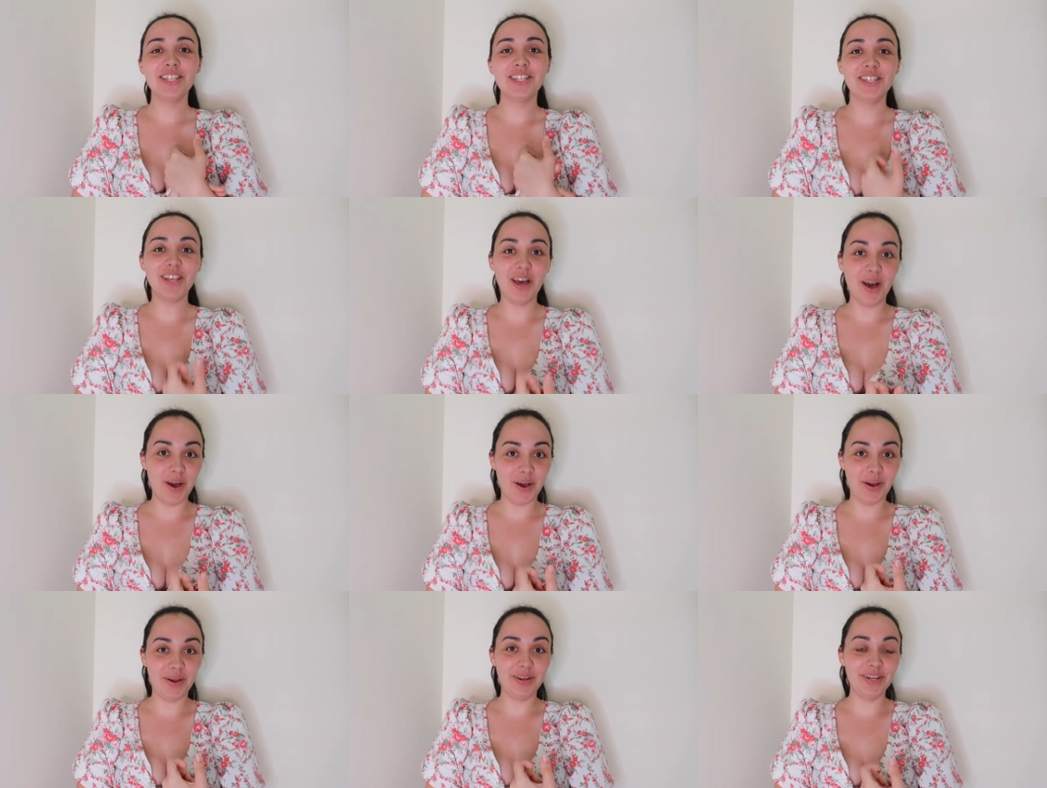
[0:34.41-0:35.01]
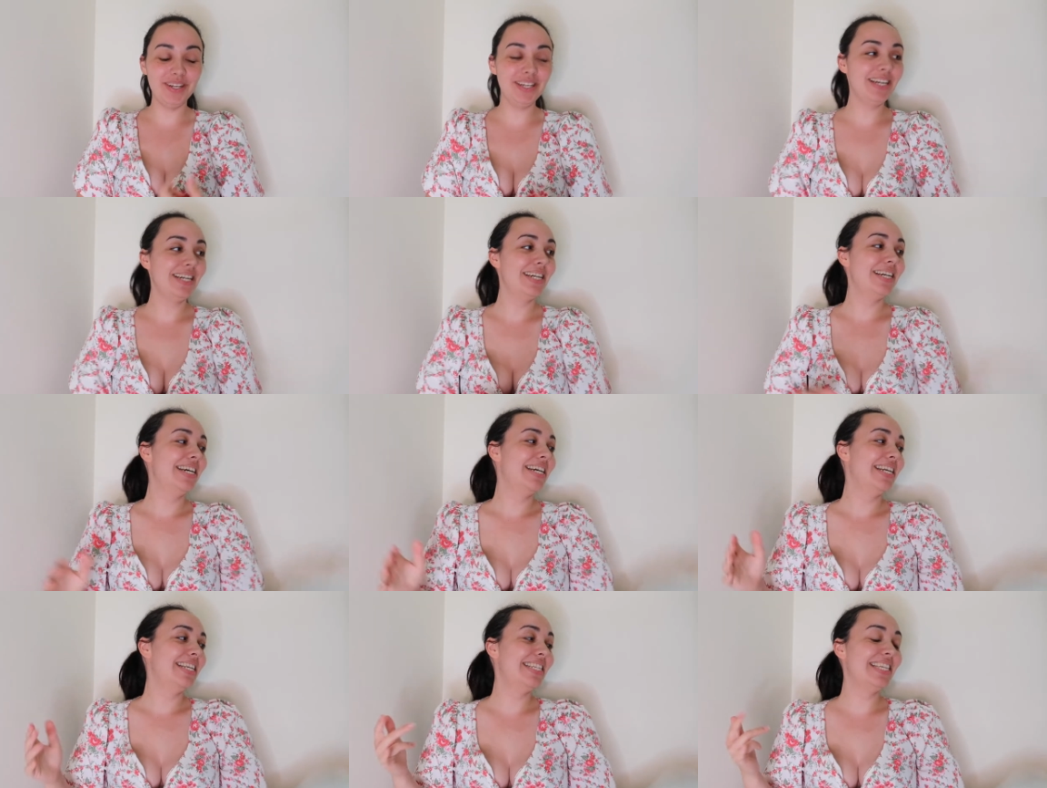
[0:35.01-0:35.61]
So,
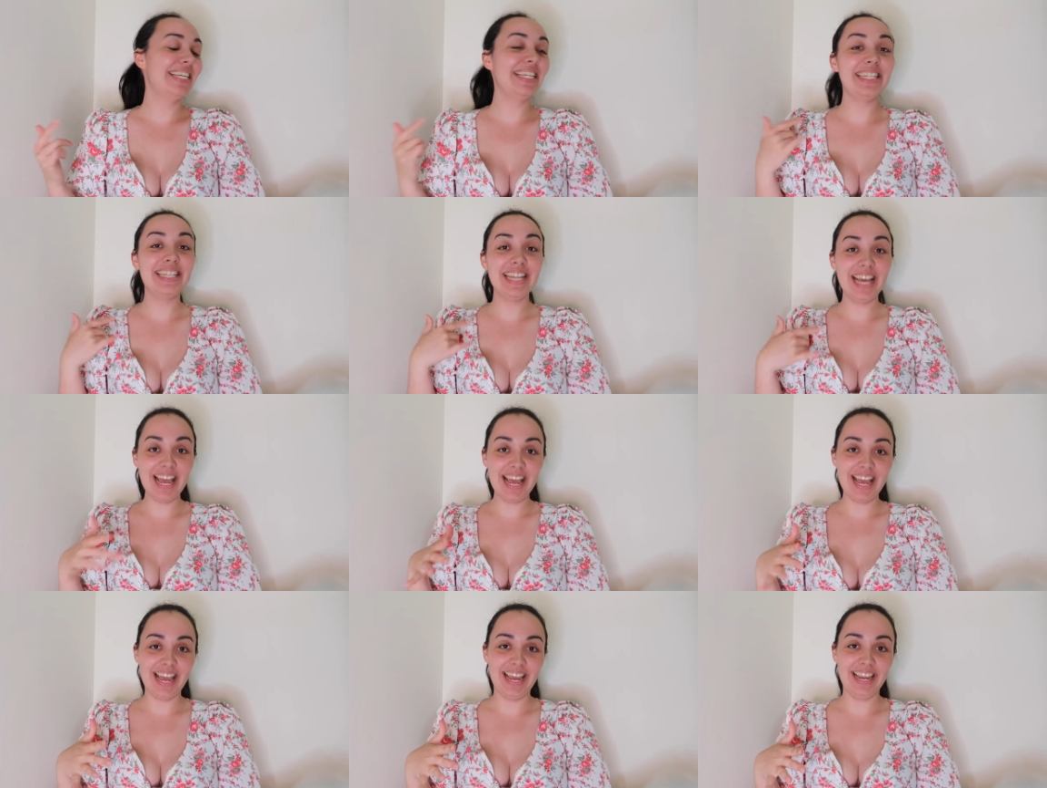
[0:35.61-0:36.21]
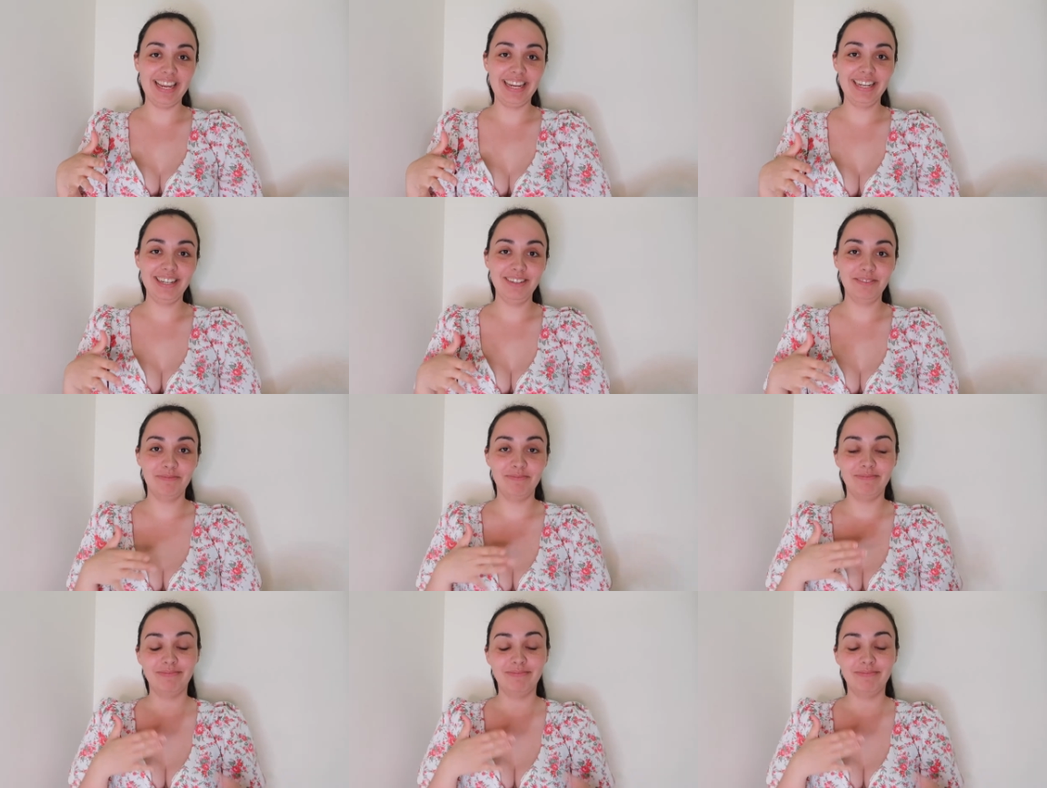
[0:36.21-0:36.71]
today